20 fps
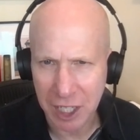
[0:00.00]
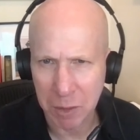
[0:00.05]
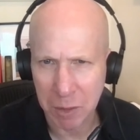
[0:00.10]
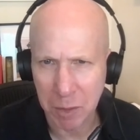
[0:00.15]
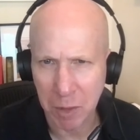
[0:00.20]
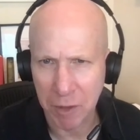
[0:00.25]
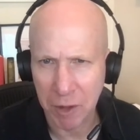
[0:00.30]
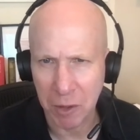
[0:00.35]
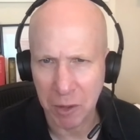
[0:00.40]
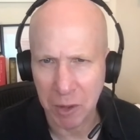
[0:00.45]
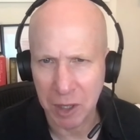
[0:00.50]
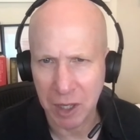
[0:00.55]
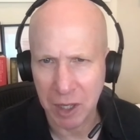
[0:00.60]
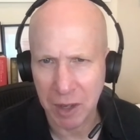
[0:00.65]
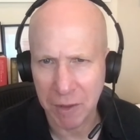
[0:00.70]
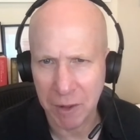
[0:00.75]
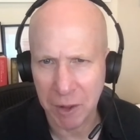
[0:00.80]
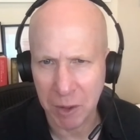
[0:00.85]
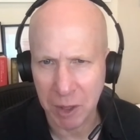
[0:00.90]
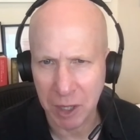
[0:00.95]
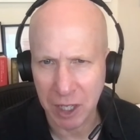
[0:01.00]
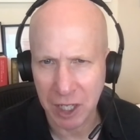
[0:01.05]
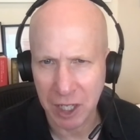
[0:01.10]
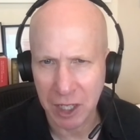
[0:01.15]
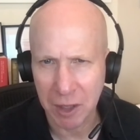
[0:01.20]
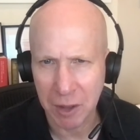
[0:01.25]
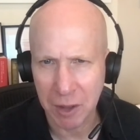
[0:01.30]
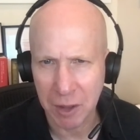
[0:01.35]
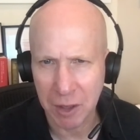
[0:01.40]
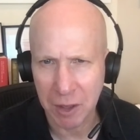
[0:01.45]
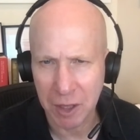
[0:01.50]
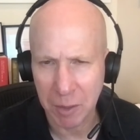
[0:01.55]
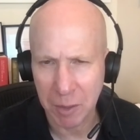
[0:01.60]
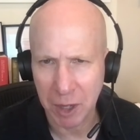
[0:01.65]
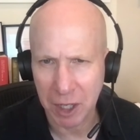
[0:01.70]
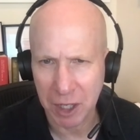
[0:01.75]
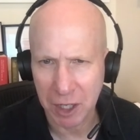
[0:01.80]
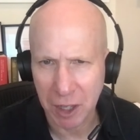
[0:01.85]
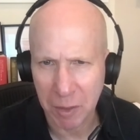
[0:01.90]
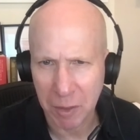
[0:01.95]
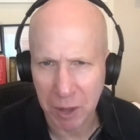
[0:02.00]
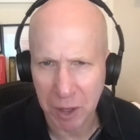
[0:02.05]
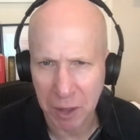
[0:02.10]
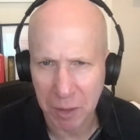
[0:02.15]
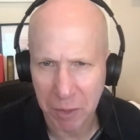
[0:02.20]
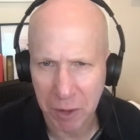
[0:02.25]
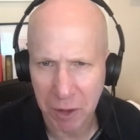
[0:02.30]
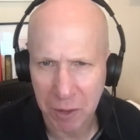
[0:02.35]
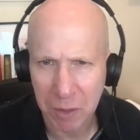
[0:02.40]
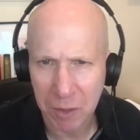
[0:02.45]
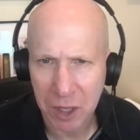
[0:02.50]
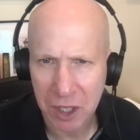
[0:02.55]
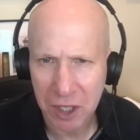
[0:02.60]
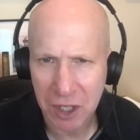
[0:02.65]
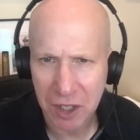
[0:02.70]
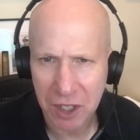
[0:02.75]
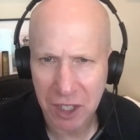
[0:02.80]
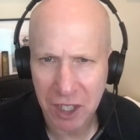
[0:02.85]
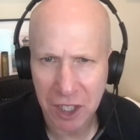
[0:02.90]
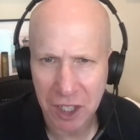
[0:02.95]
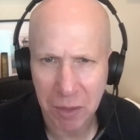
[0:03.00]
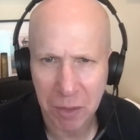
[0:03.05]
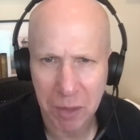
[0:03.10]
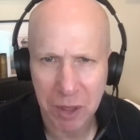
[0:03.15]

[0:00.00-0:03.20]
him if he would if he would lead the, the Montgomery Improvement Association.